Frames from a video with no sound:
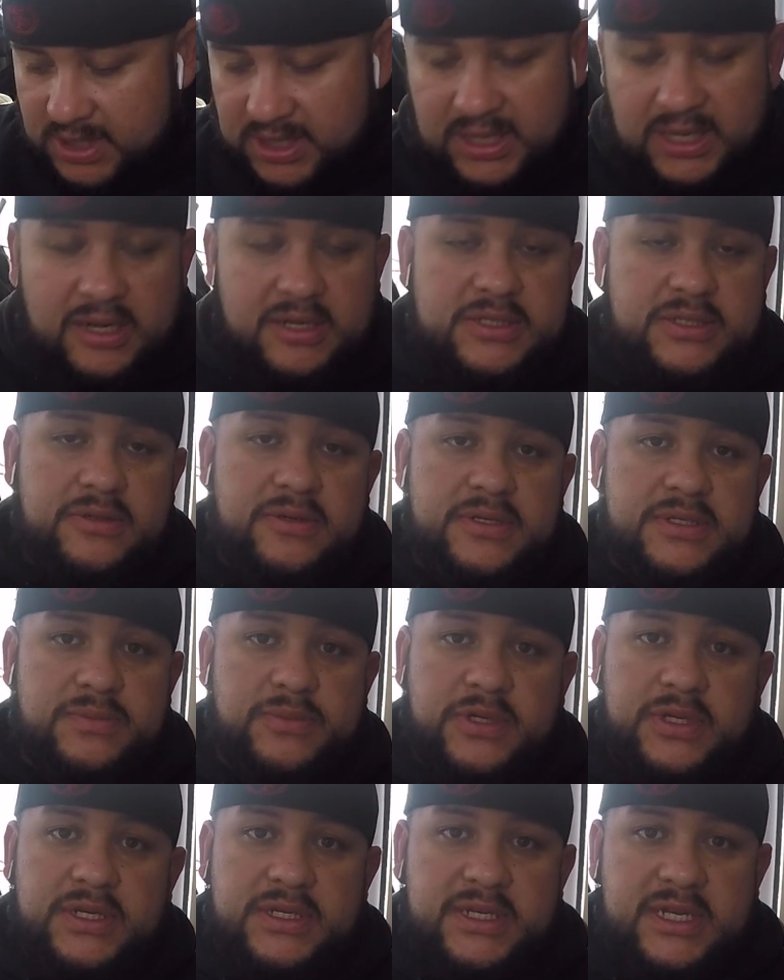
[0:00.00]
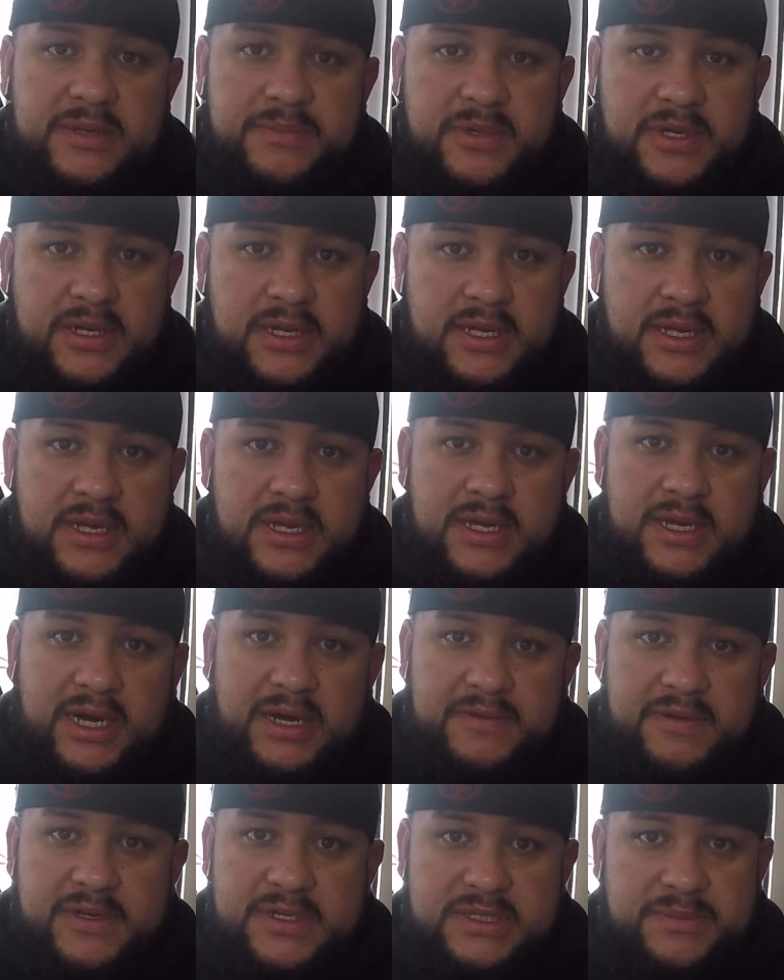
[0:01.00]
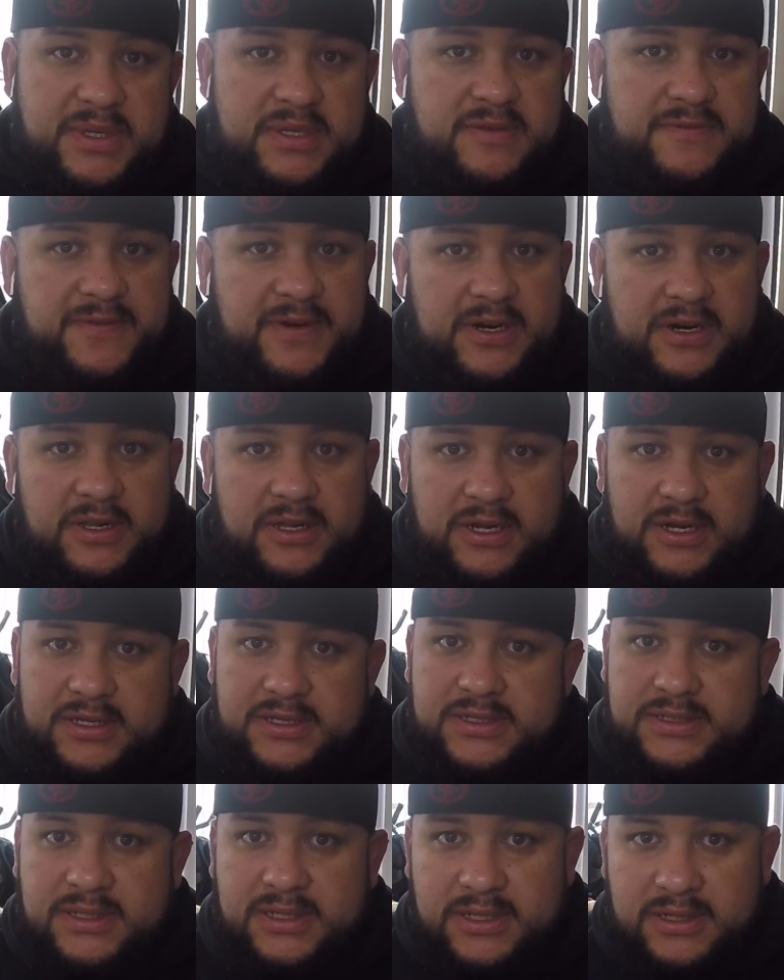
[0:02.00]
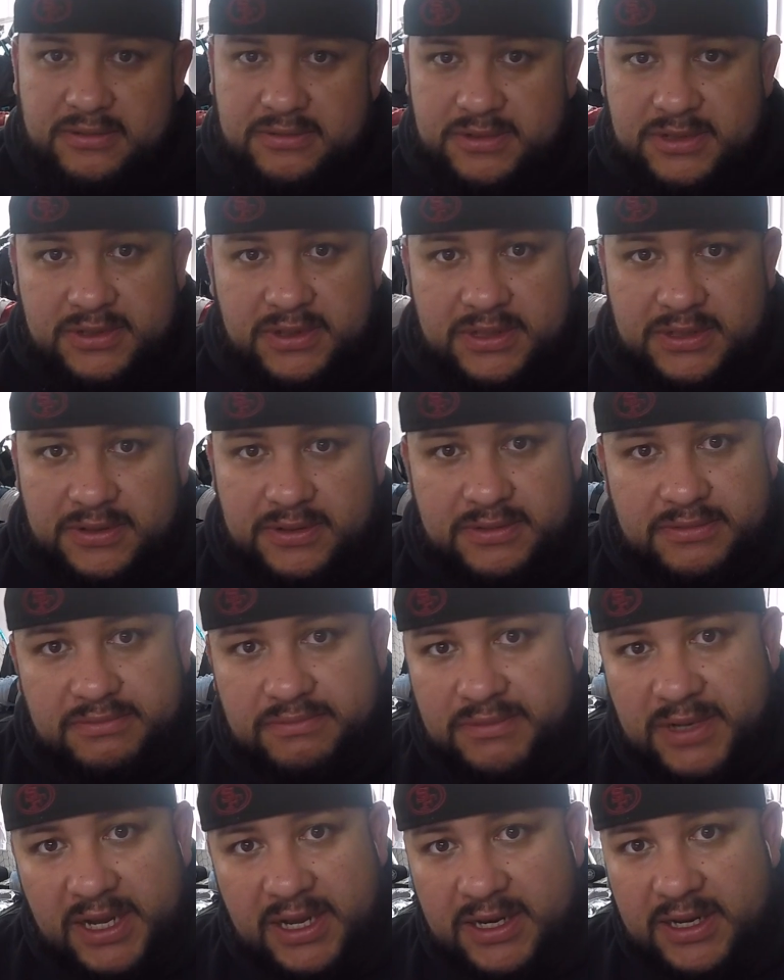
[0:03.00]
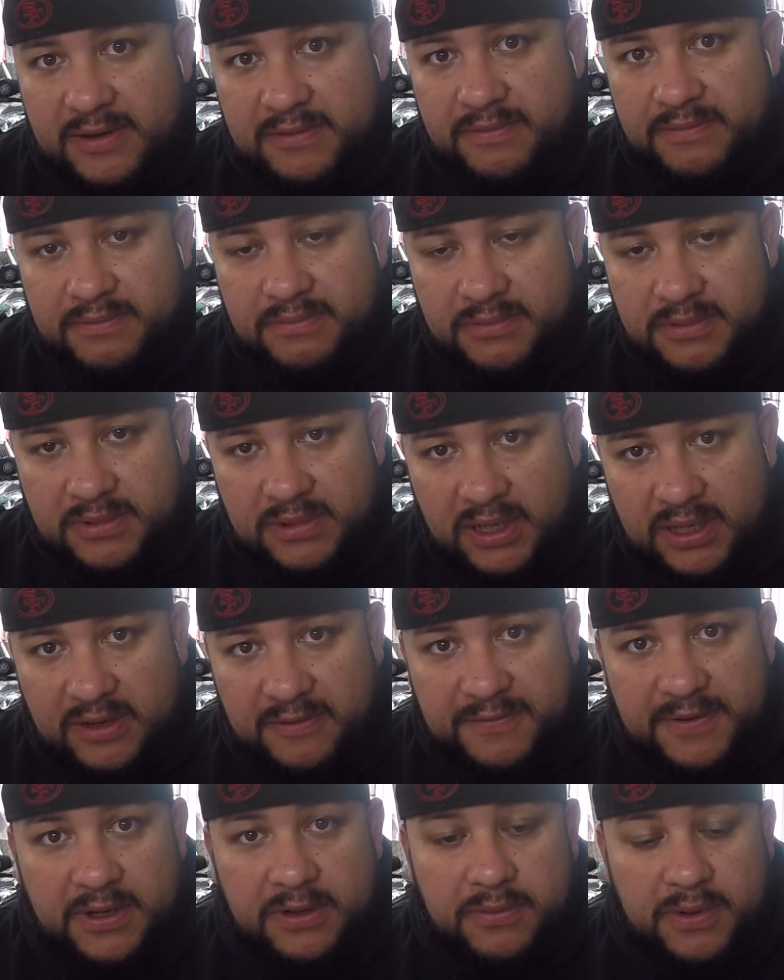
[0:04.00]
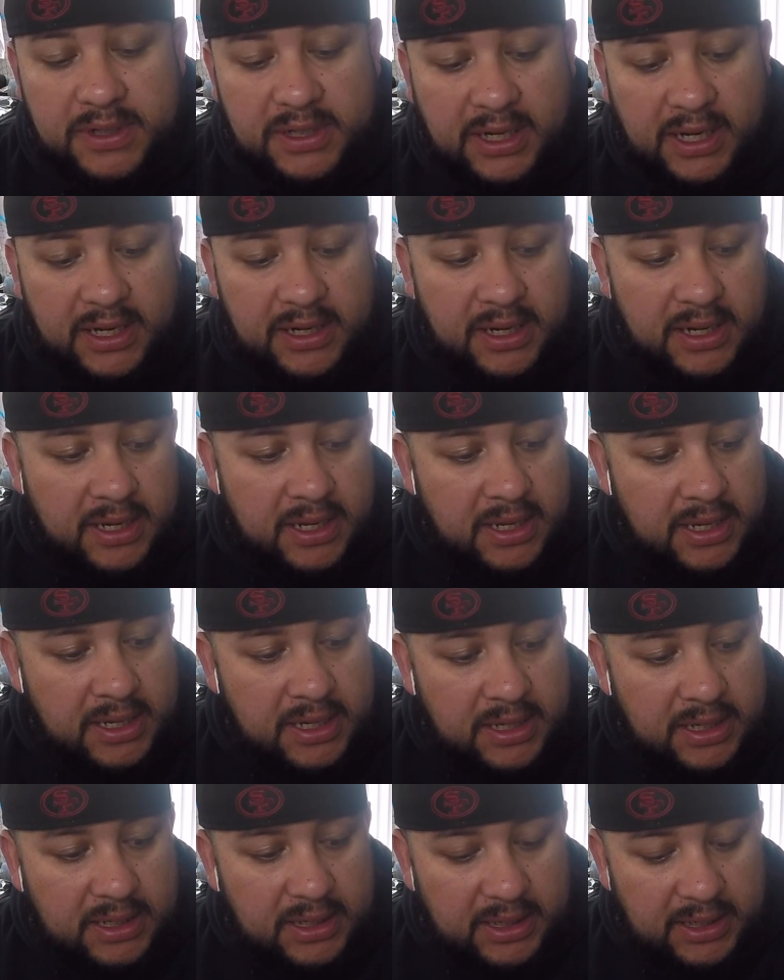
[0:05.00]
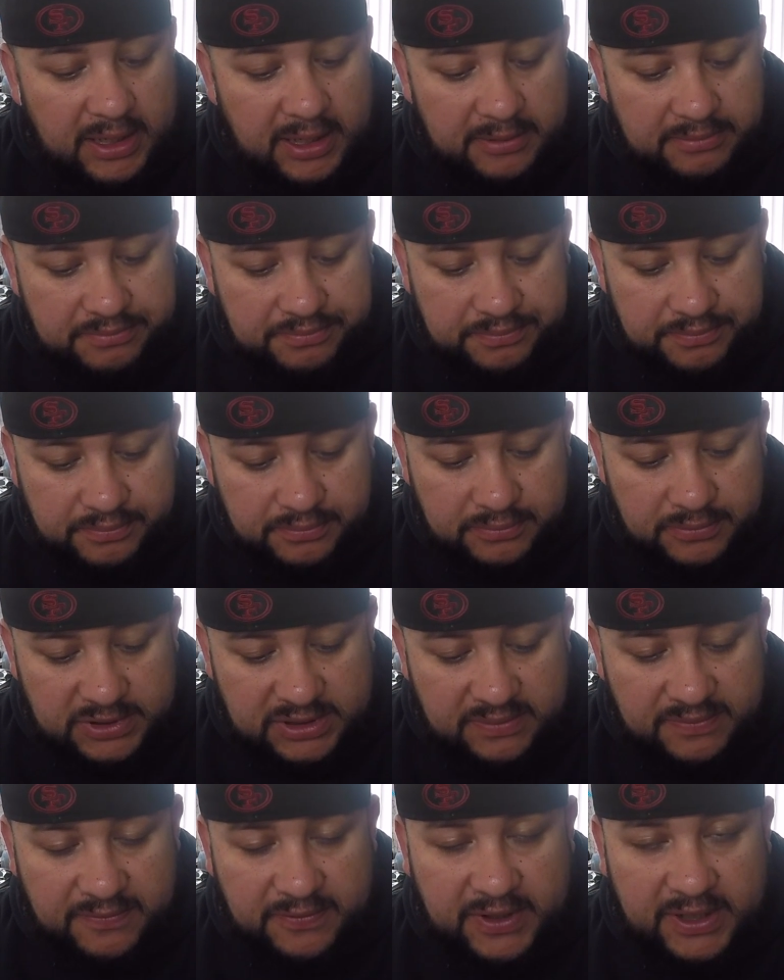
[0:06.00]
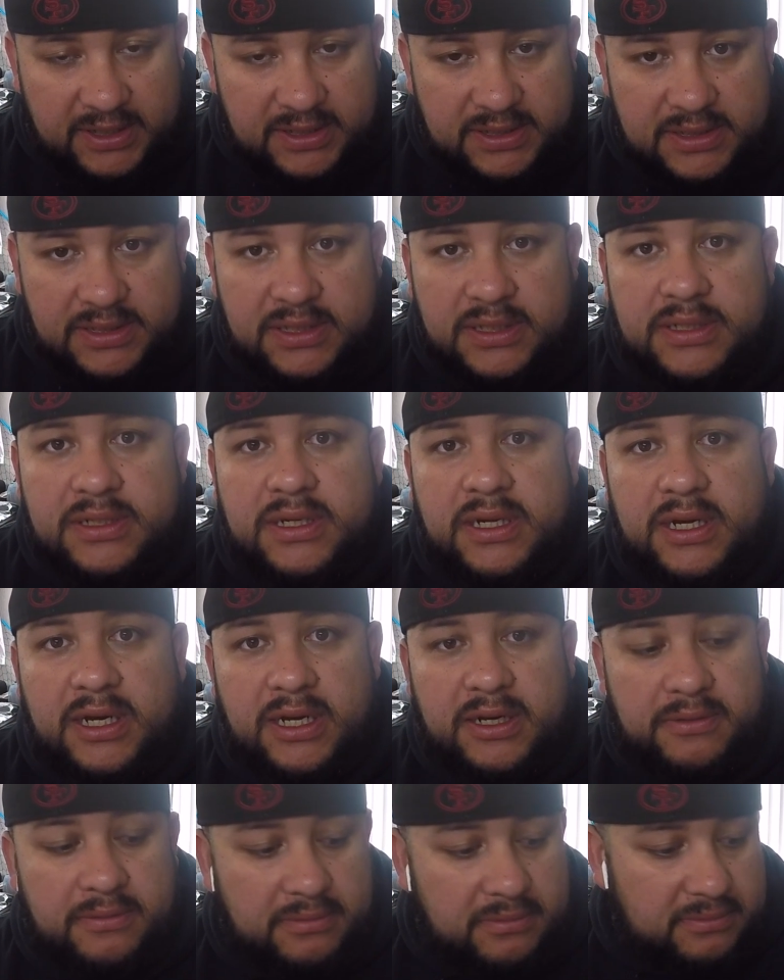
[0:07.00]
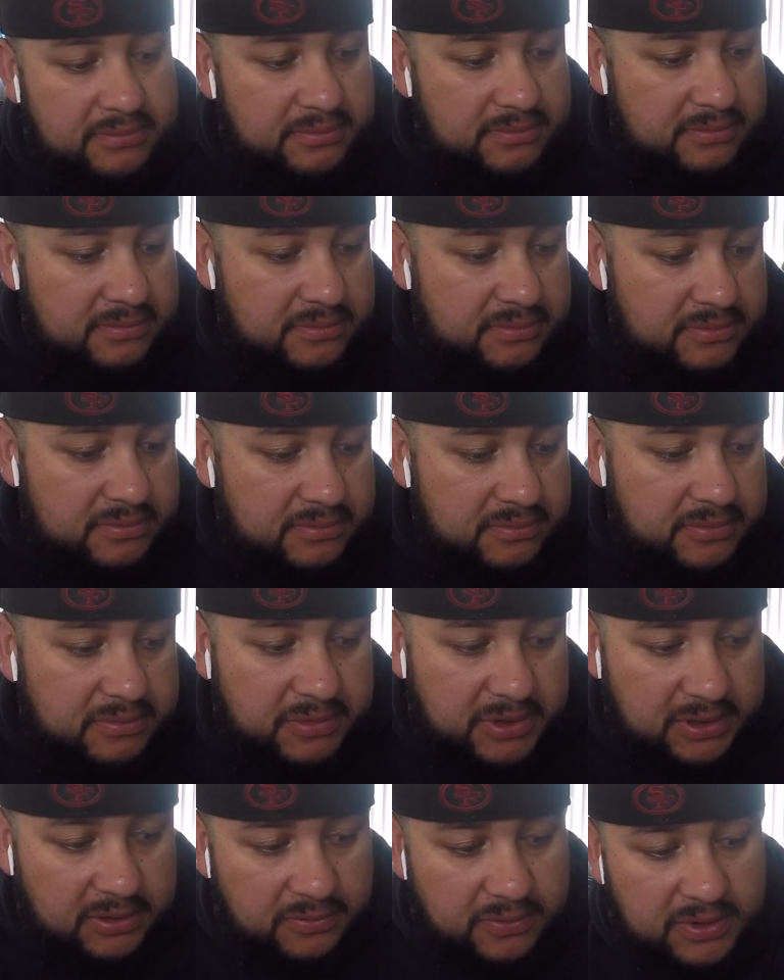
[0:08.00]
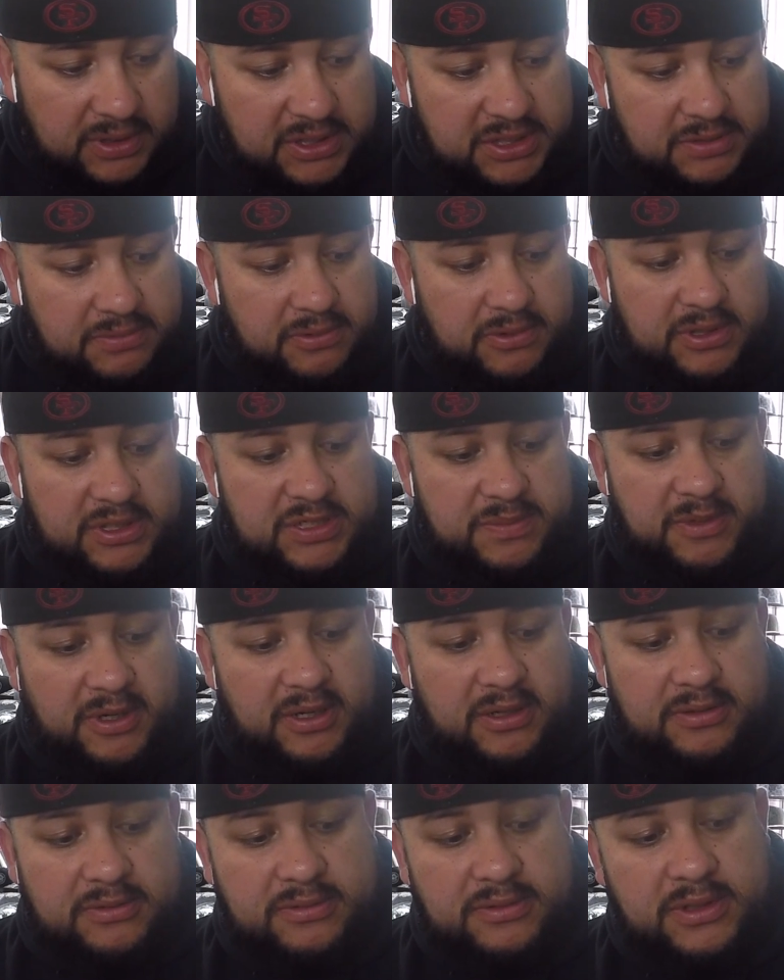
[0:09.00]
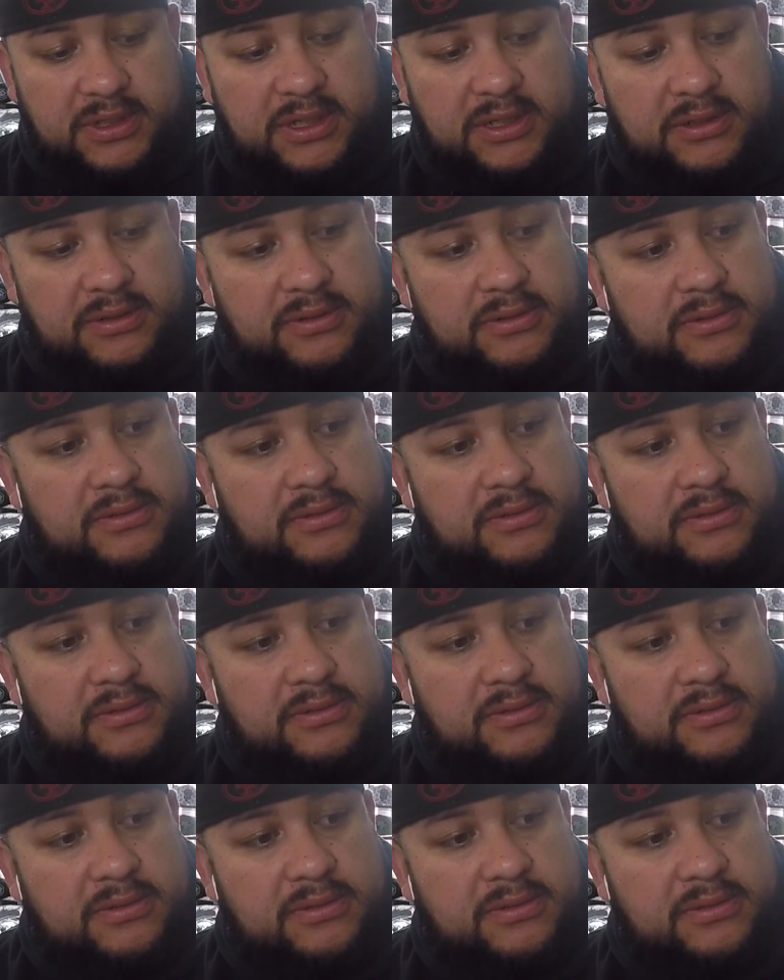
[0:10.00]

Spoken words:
I also use them really deep. I use them at the fair lines, you know, 280 feet or whatnot, with some friends. We go really, really small, you know.